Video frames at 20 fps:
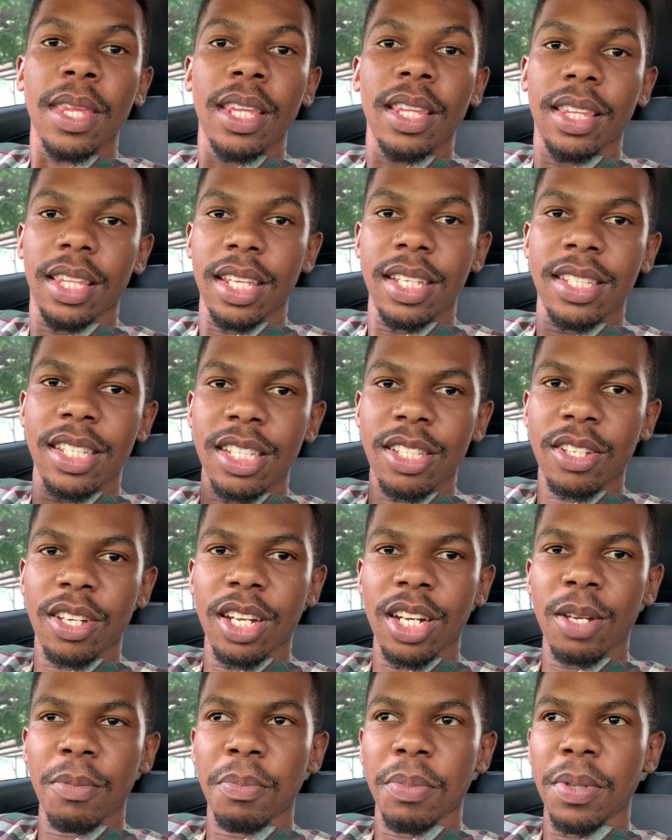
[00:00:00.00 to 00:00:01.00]
this is
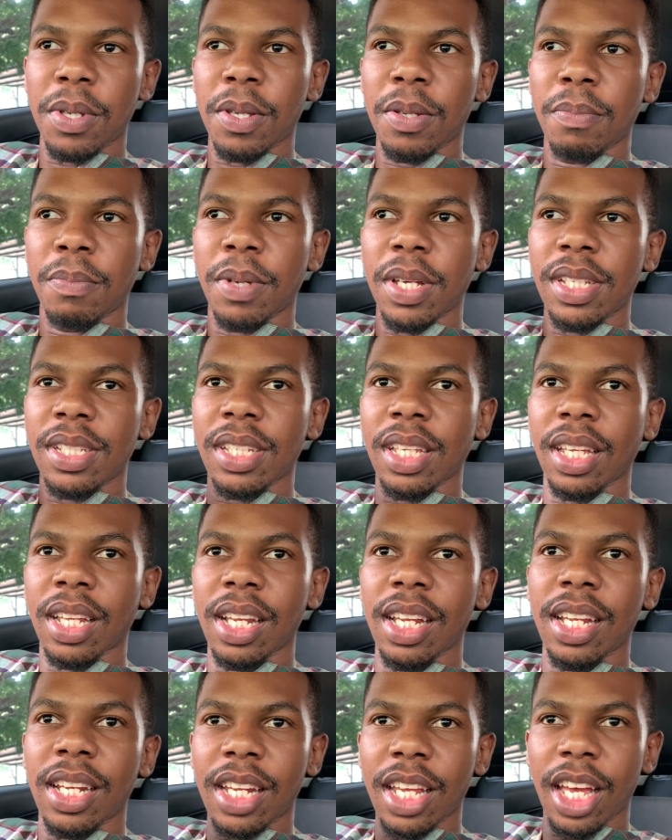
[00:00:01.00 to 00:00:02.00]
gonna be
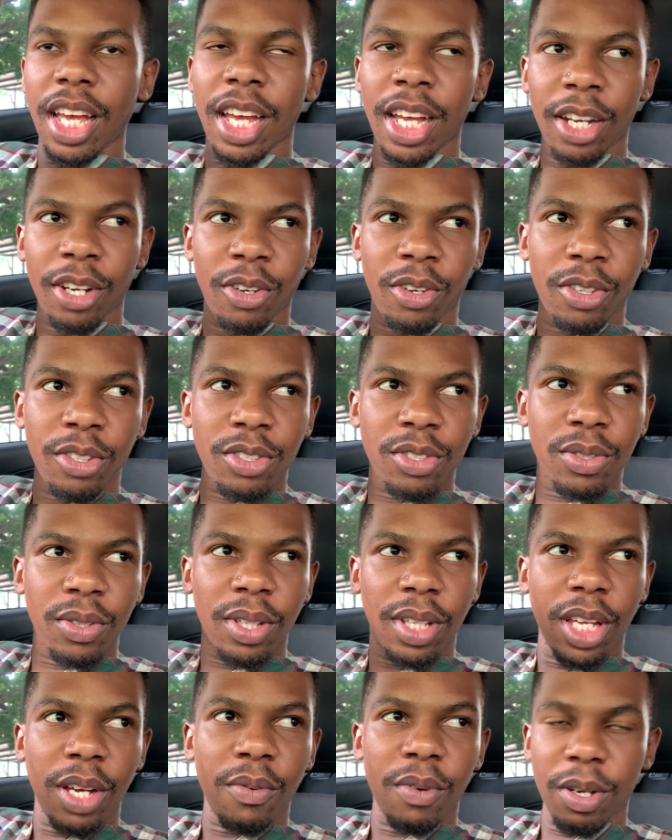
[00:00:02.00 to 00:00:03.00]
basically an add-on to
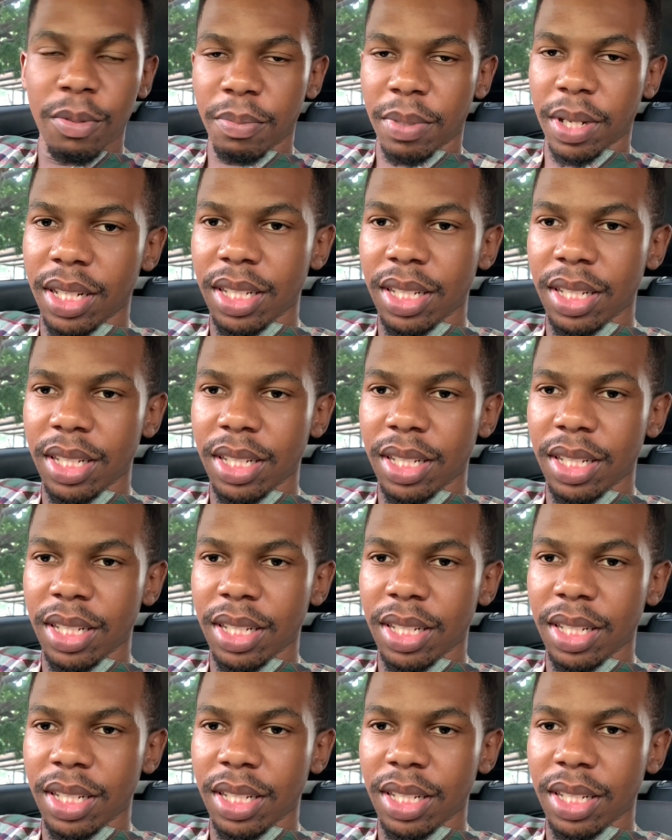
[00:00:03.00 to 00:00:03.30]
that one